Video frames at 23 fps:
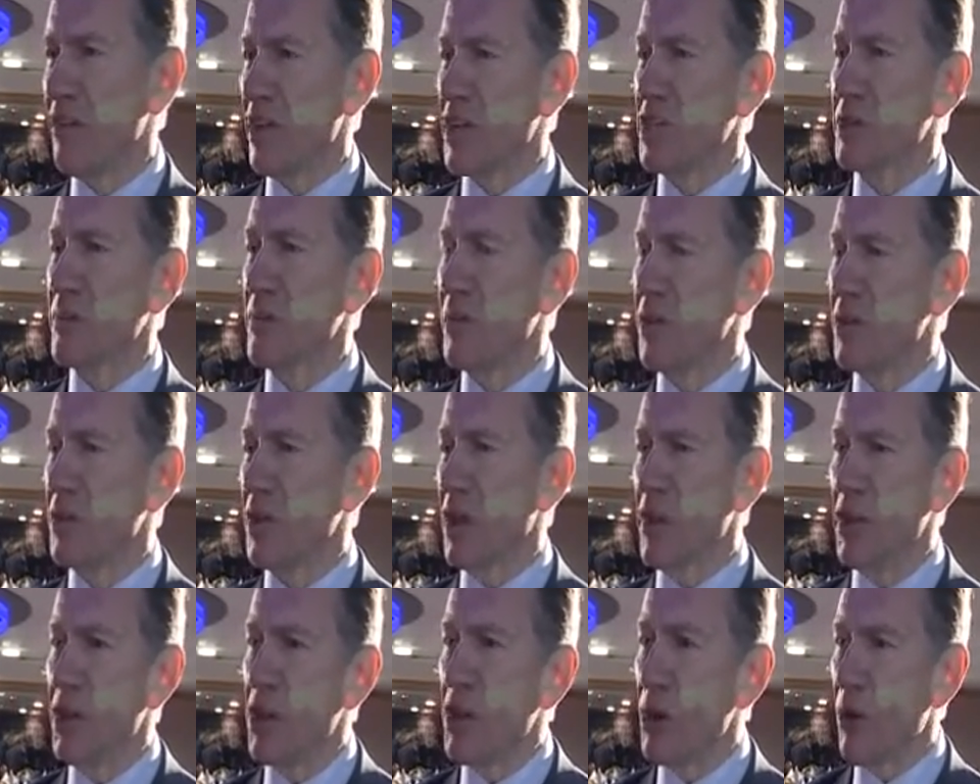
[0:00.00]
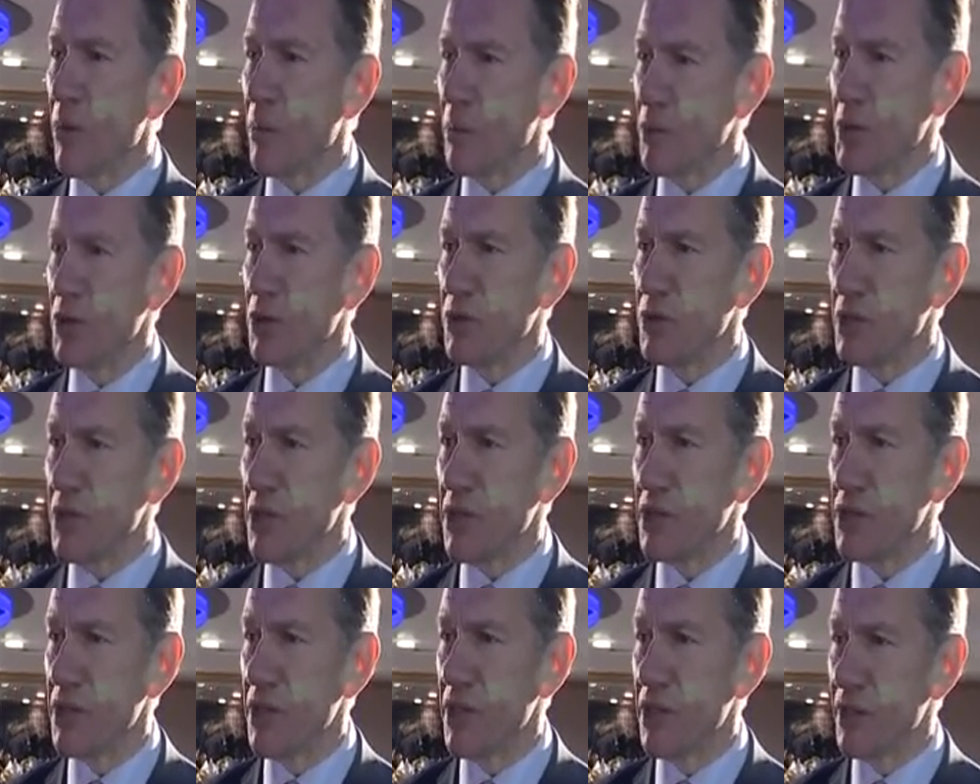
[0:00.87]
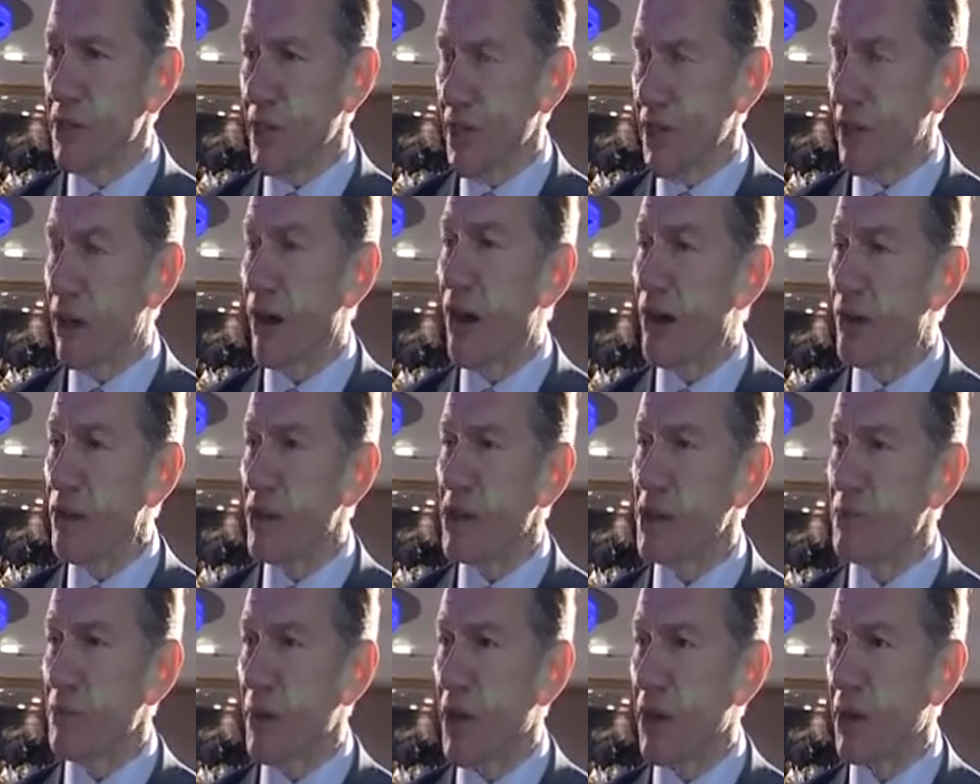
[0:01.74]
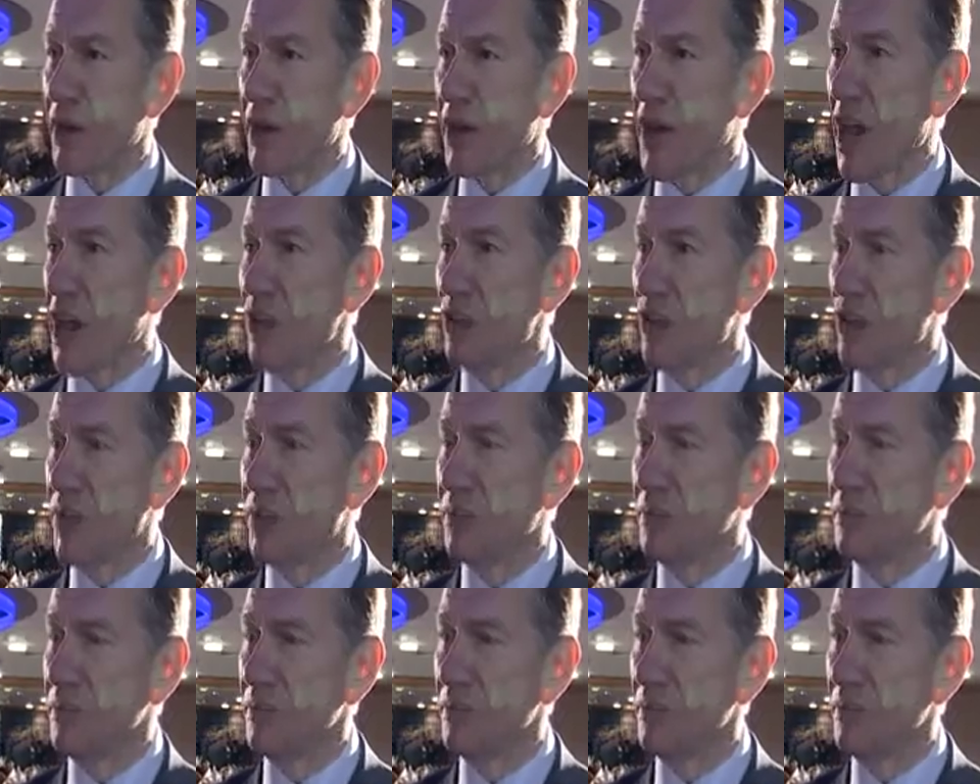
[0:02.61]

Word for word: investment and the new opportunities that there are in this part of the country.